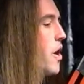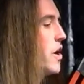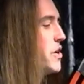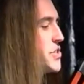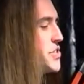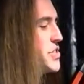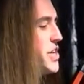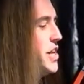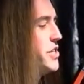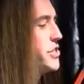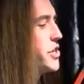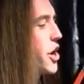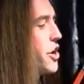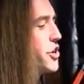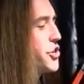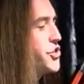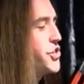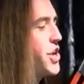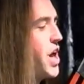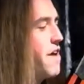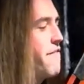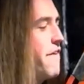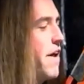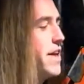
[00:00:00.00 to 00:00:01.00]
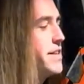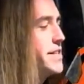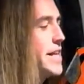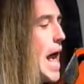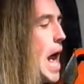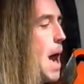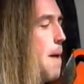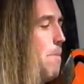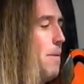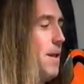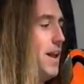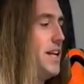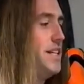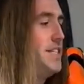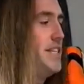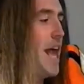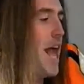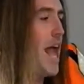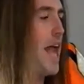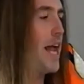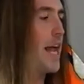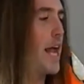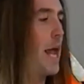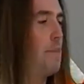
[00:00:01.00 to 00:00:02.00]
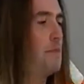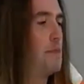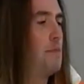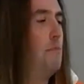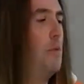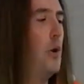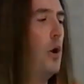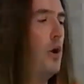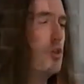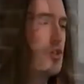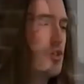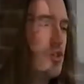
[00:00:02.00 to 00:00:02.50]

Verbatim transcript: Cesar Chavez apple a day keeps bullshit